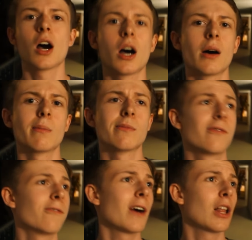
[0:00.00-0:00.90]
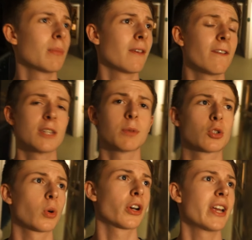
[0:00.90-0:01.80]
Um, follow me Facebook,
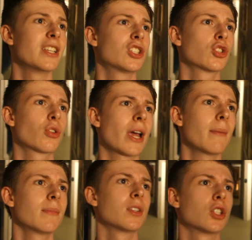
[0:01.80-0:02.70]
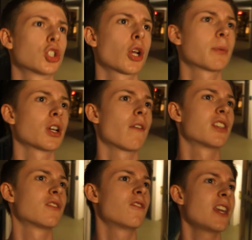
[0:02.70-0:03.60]
Twitter, Instagram, description of
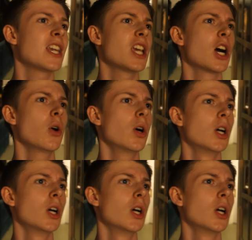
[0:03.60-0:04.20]
this video.